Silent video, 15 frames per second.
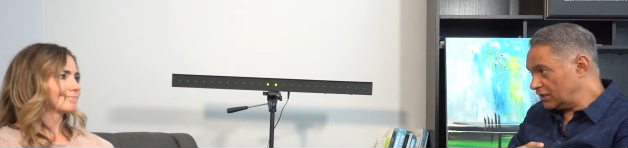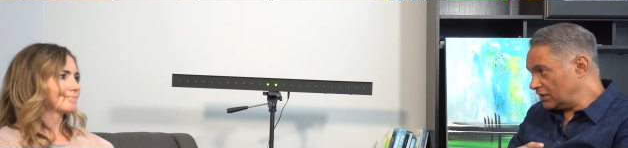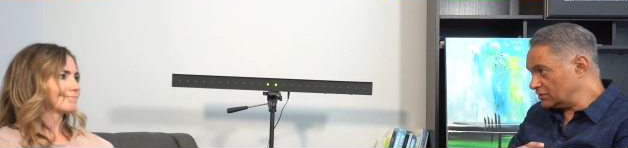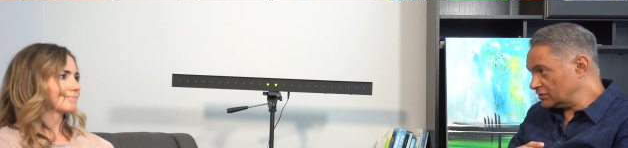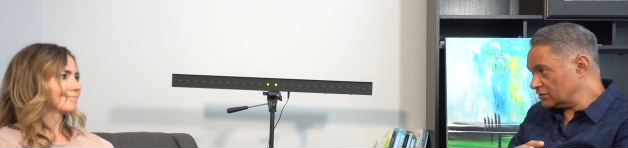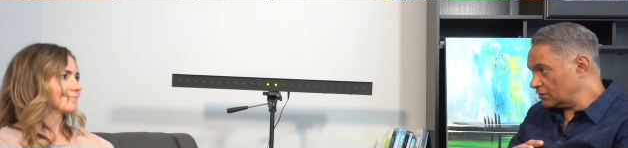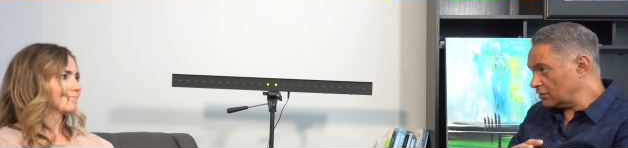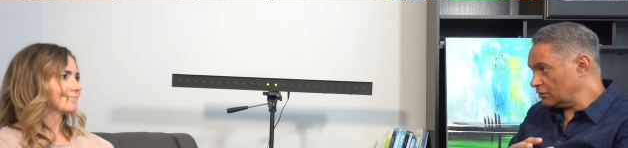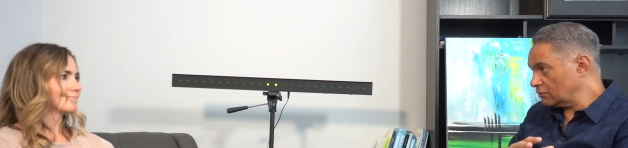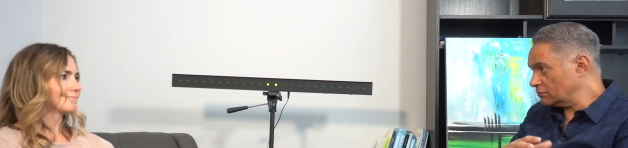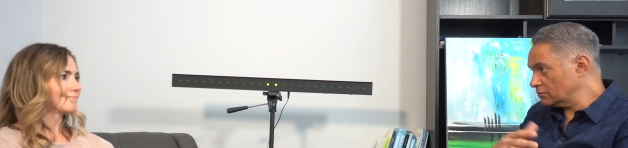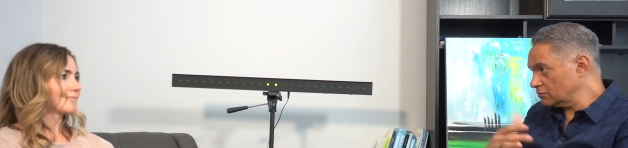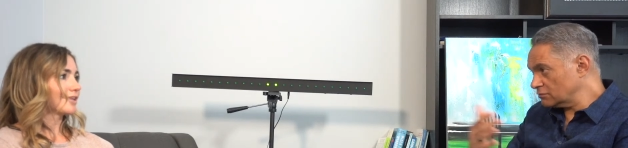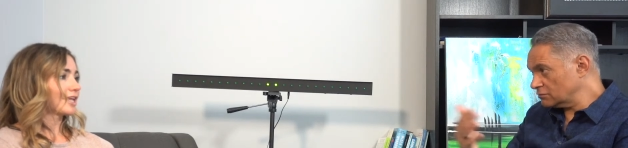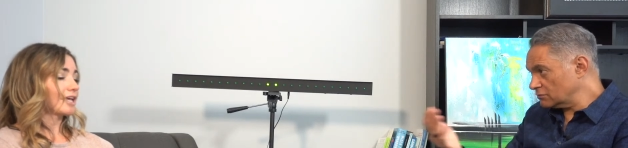Speaker 1: days ago.
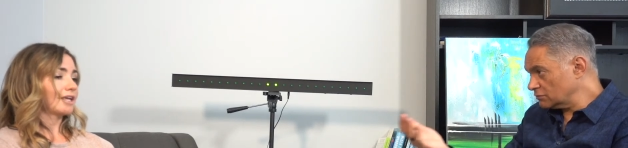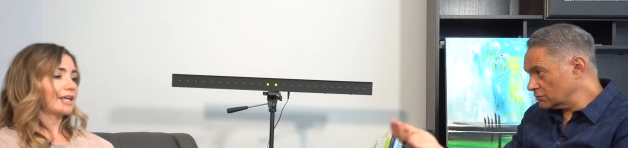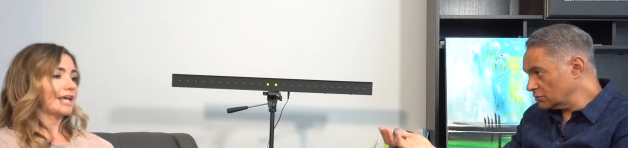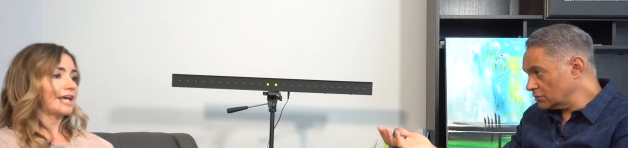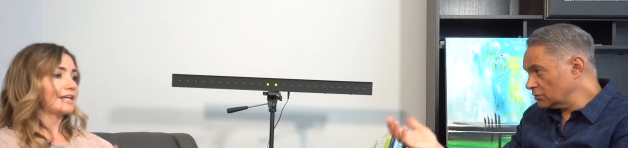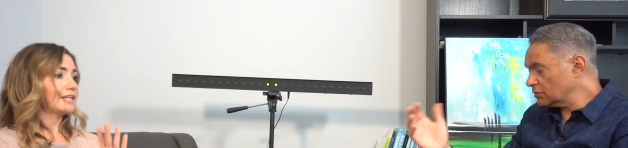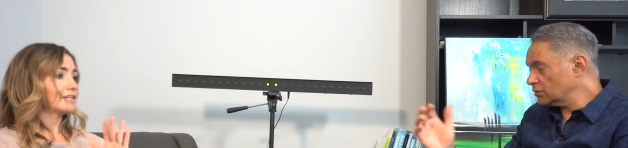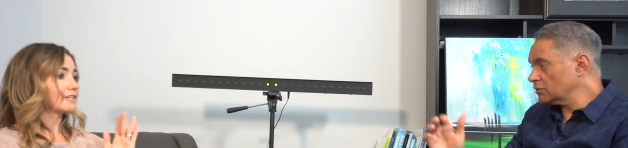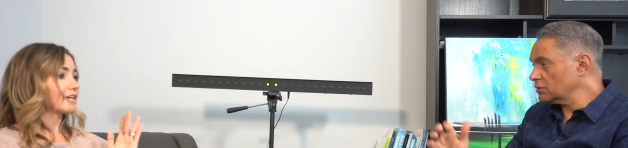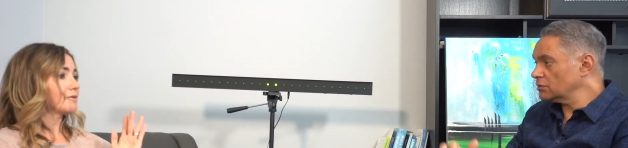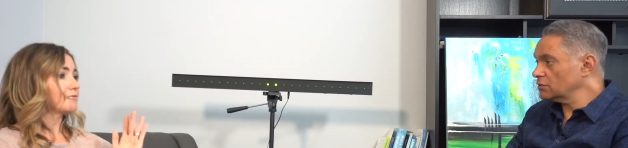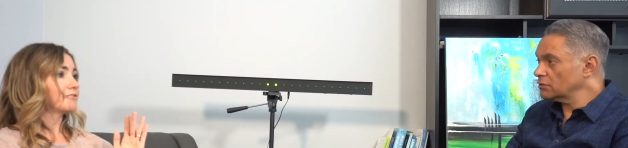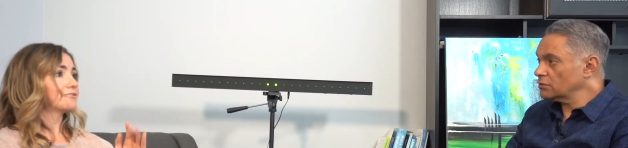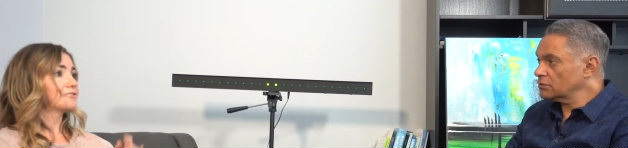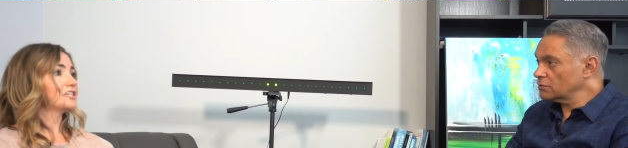
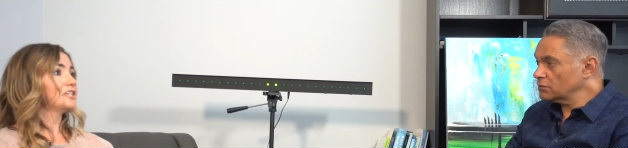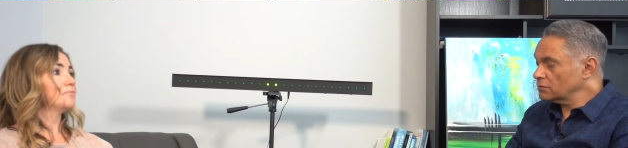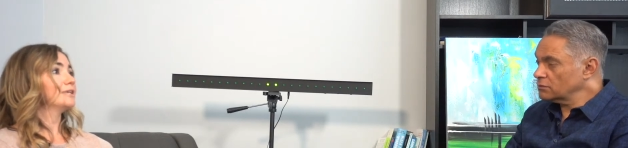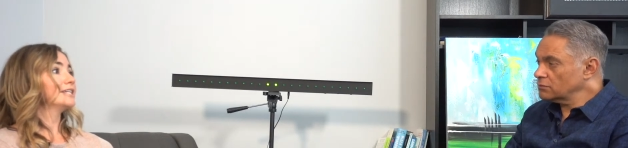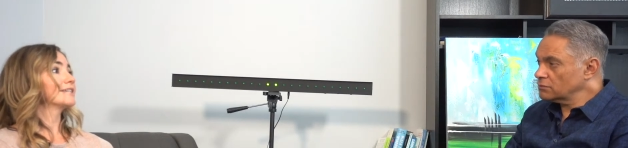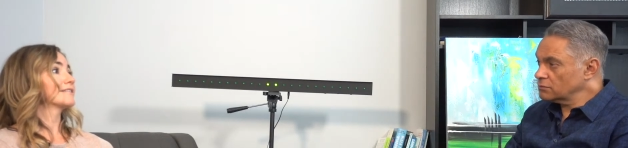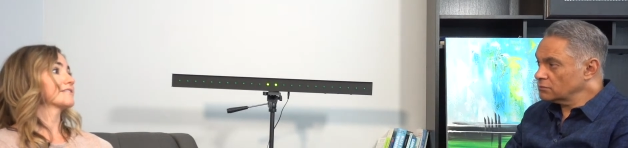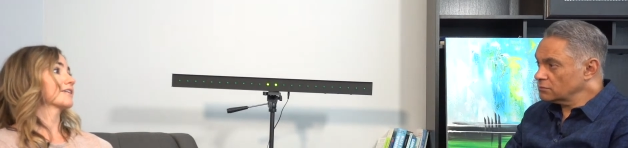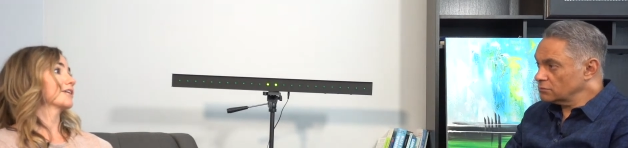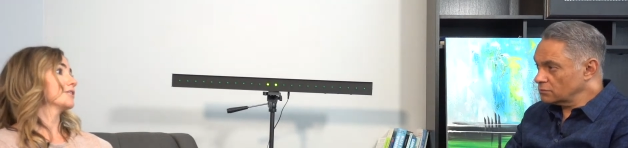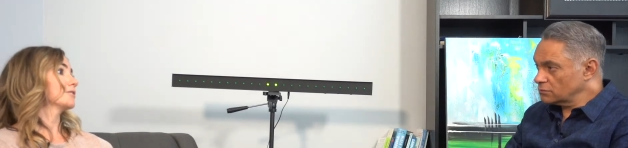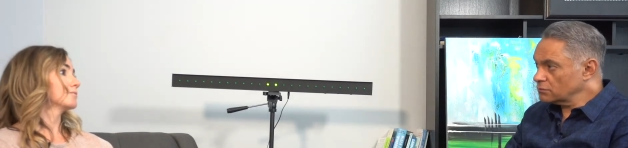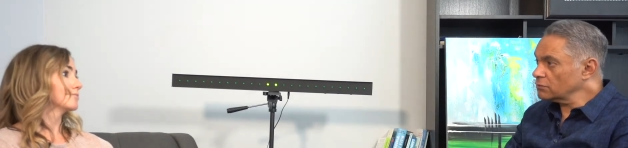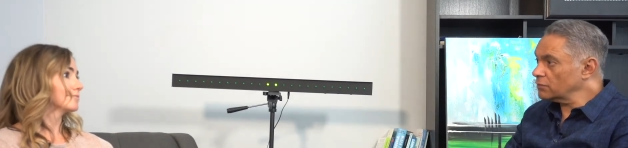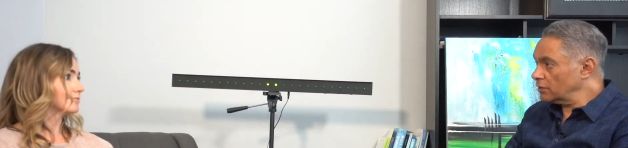
Speaker 2: Anytime, 15 minutes ago.
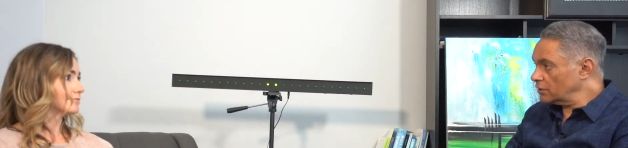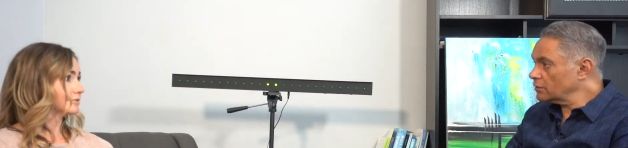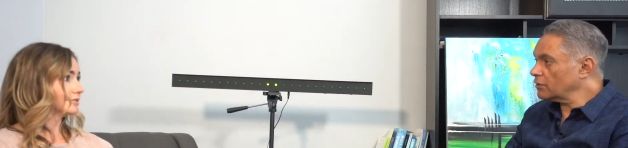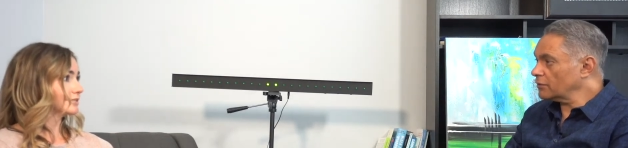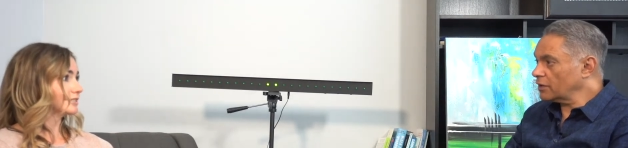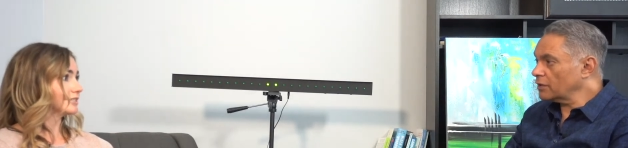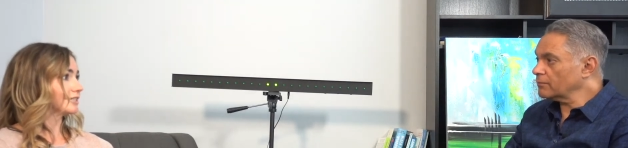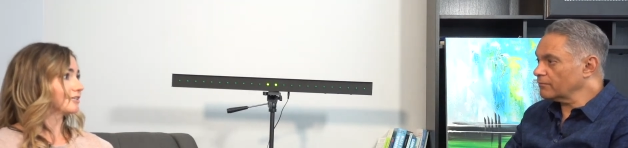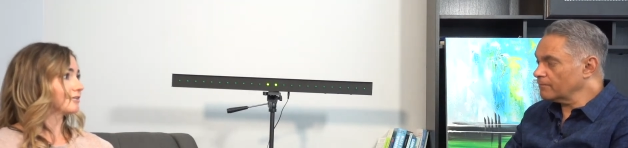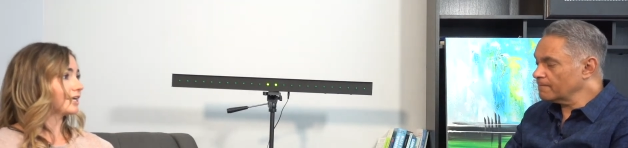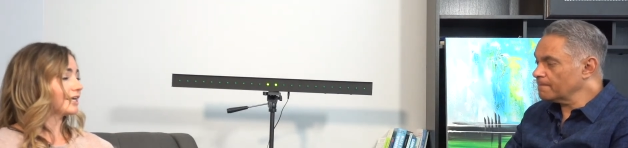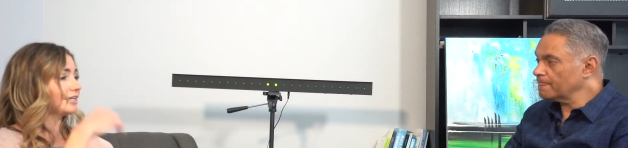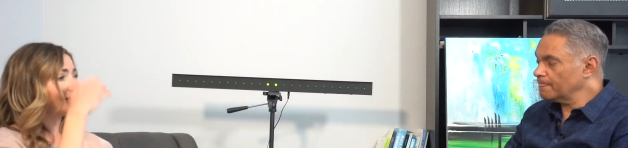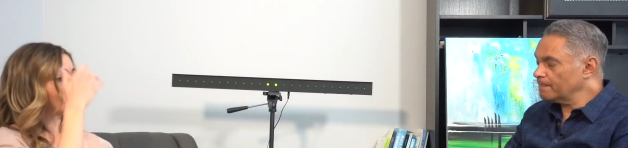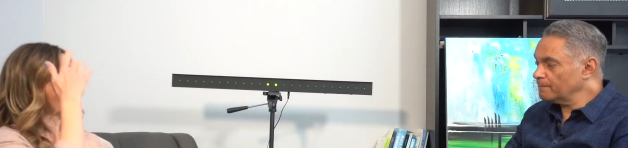Really? Okay. You know,
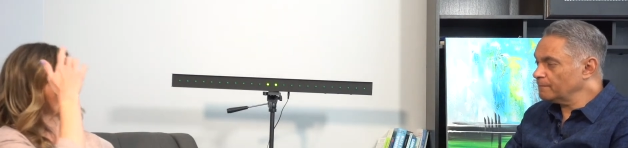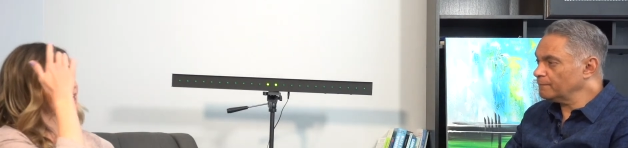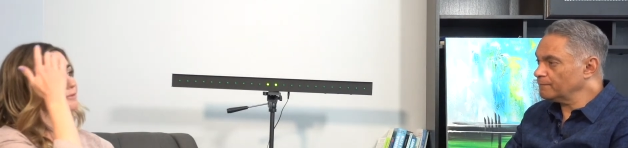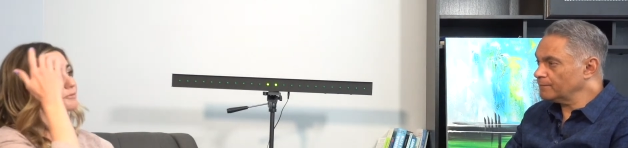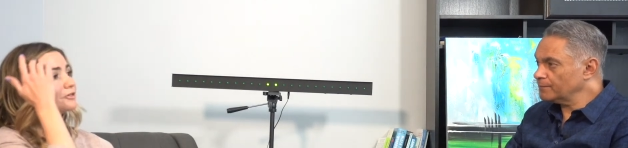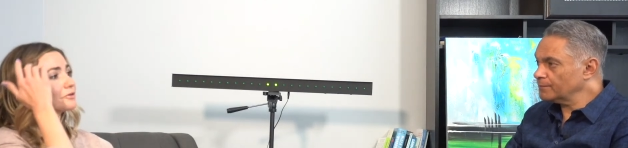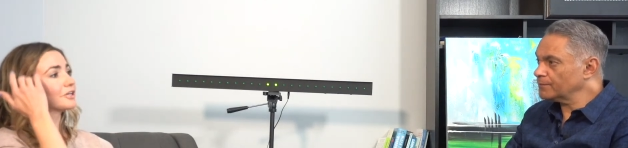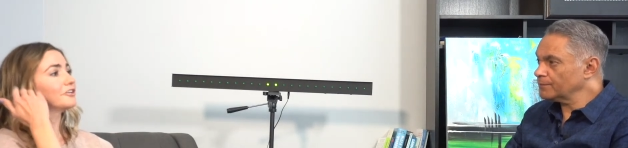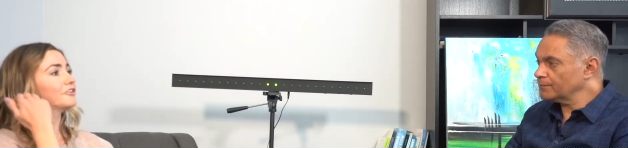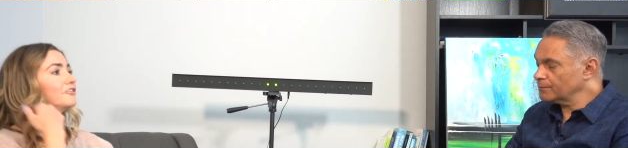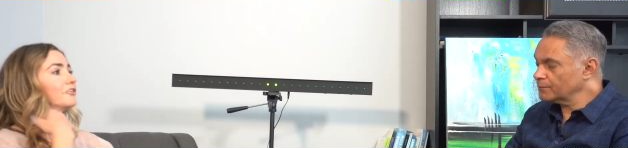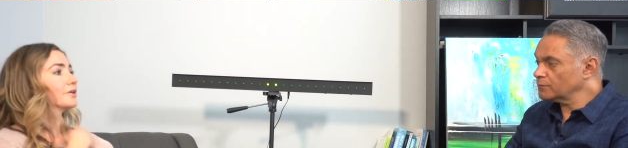anytime you can do